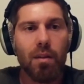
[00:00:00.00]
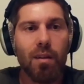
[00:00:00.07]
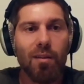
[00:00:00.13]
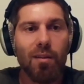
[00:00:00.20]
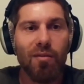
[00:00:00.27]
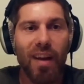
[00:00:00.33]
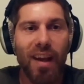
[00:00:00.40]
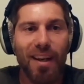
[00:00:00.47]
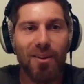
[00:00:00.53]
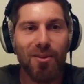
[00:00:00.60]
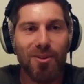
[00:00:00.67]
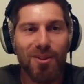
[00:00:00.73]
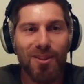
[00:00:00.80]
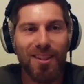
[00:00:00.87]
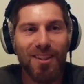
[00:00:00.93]

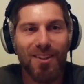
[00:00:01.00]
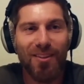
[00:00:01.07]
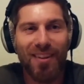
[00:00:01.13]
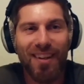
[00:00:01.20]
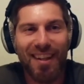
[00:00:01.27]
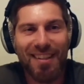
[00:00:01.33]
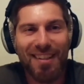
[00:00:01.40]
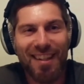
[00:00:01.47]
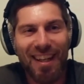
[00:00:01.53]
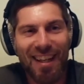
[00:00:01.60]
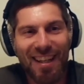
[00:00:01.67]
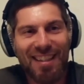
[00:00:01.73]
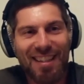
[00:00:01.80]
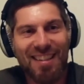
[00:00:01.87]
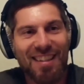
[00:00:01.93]
values you can
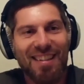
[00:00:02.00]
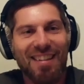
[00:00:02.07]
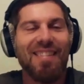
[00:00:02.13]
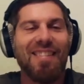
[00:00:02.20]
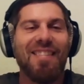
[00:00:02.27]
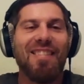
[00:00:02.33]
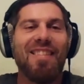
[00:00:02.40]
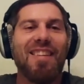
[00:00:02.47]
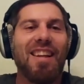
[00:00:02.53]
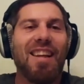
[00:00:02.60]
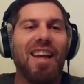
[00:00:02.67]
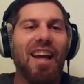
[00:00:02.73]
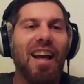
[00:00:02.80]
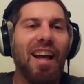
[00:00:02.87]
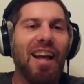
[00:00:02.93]
change,
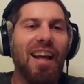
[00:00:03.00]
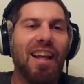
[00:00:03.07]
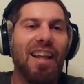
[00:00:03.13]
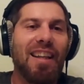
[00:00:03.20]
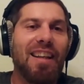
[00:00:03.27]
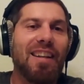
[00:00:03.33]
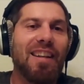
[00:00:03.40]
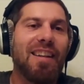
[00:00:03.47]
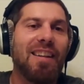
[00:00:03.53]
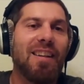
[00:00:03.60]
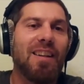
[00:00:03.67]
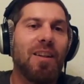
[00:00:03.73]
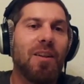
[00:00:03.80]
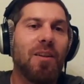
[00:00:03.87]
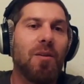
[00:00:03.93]
and
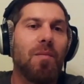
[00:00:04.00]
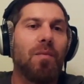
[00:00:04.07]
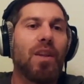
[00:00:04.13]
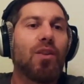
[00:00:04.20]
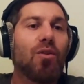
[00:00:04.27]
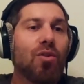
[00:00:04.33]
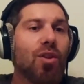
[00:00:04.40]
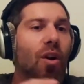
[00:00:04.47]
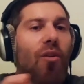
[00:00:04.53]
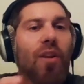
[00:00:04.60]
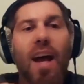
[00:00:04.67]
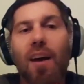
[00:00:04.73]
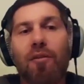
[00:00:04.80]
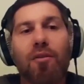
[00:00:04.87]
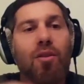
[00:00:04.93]
you don't
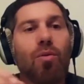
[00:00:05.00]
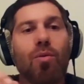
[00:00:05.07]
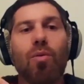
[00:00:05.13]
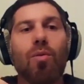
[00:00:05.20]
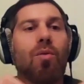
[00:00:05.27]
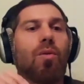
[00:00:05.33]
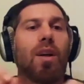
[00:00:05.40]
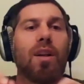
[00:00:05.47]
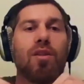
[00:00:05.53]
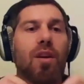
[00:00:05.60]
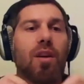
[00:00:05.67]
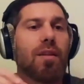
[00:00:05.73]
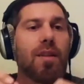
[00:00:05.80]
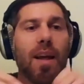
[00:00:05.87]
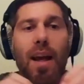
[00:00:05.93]
have to
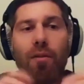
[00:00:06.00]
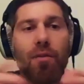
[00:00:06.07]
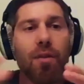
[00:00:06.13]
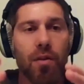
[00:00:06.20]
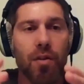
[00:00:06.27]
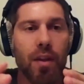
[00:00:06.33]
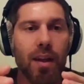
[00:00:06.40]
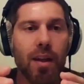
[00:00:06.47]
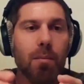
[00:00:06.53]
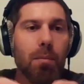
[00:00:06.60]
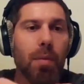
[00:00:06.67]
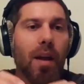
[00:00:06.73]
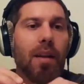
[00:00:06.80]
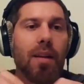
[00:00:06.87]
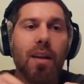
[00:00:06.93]
adjust everything,
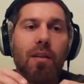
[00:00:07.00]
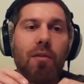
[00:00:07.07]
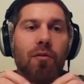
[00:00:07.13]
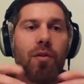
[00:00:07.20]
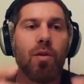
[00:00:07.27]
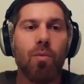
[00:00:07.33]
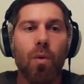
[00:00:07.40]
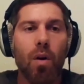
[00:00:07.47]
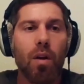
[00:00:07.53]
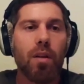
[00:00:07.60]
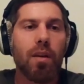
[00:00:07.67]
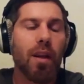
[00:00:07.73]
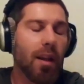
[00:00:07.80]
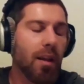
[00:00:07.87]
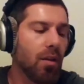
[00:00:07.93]
but if you want
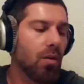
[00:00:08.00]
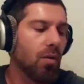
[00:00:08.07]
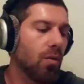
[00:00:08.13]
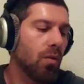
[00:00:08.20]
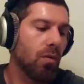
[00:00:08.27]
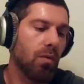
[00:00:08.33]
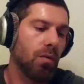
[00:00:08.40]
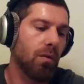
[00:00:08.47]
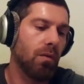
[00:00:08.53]
and you